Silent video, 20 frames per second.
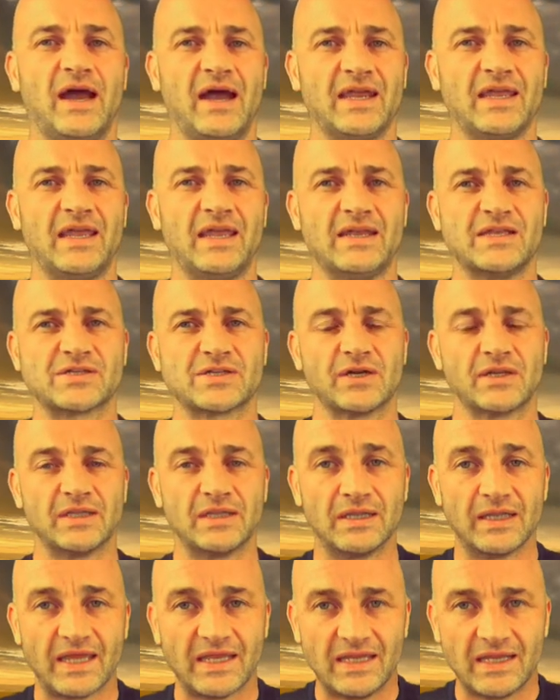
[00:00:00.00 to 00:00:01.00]
Again, it's
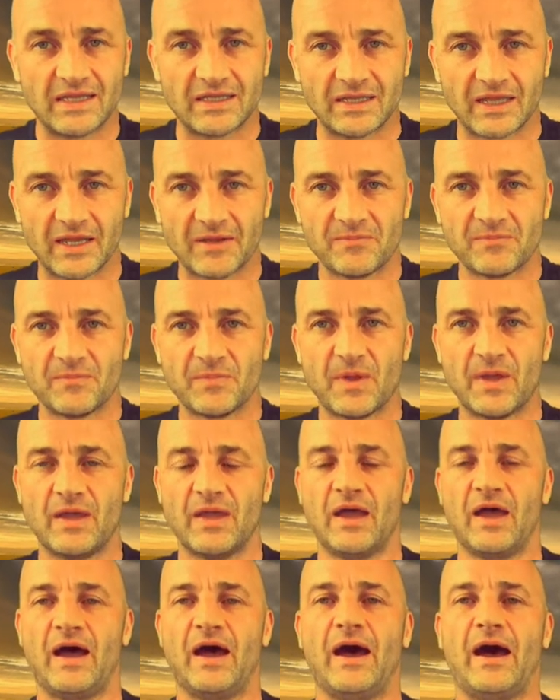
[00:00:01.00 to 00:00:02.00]
unlikely,
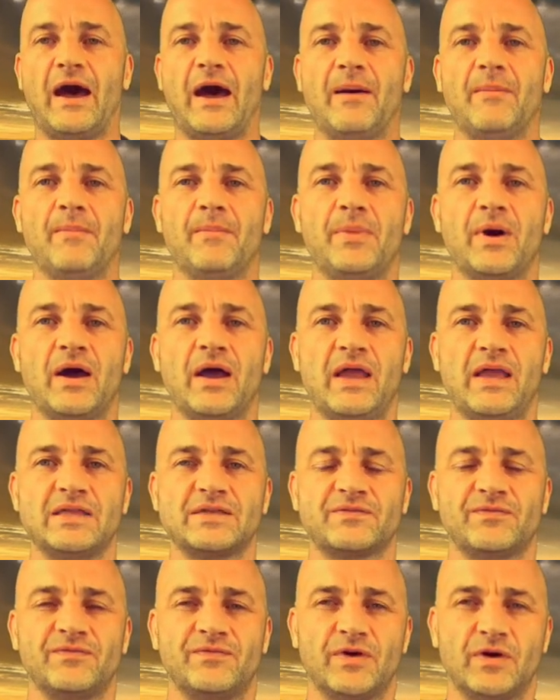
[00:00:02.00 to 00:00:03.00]
but
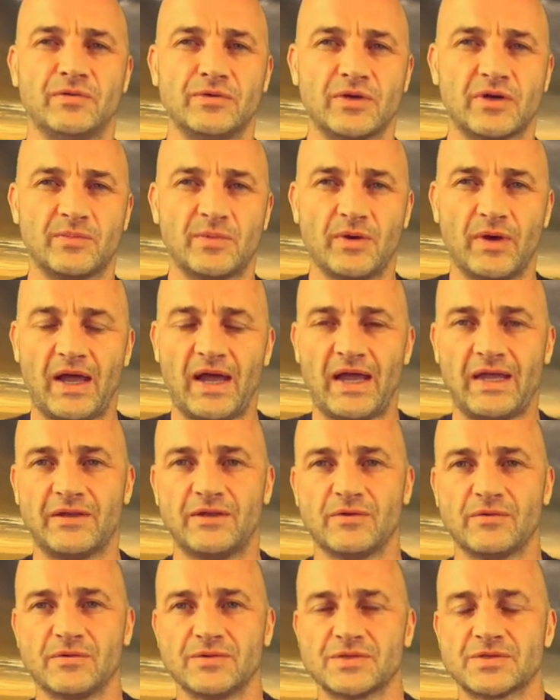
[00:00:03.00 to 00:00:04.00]
it's vulnerable
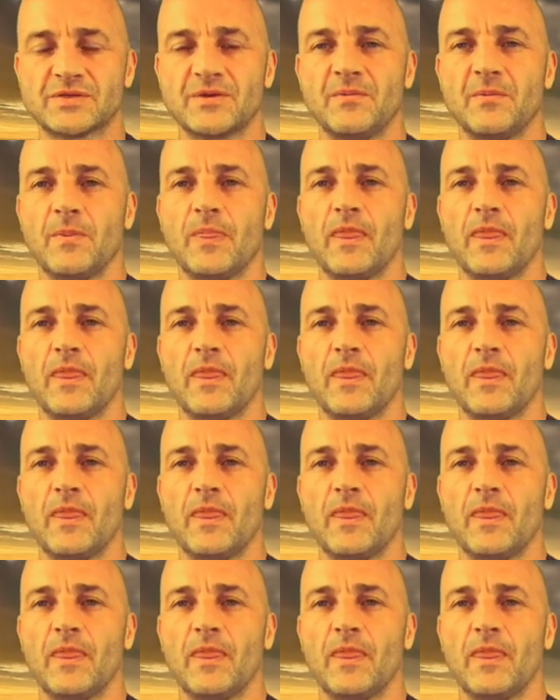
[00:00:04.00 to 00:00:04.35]
adults